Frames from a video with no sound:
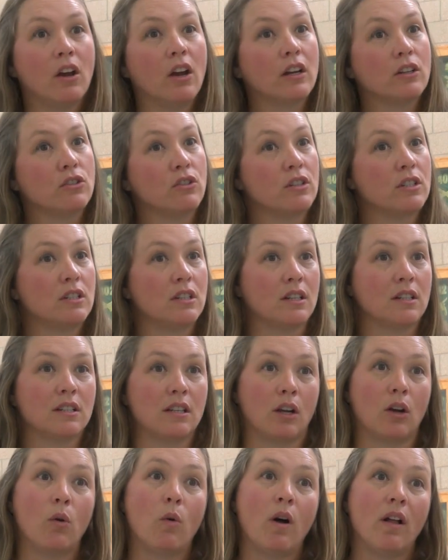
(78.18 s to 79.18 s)
of the
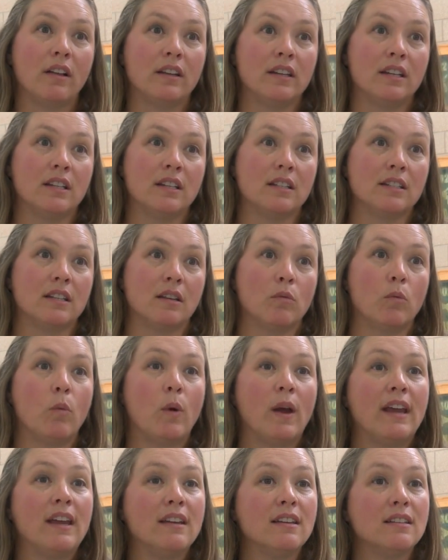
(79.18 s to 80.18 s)
characteristics and qualities
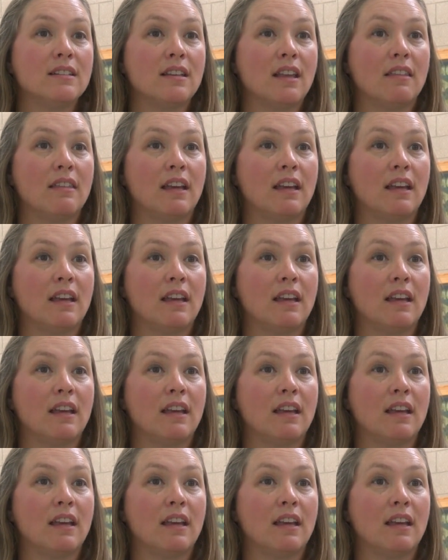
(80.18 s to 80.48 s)
and ways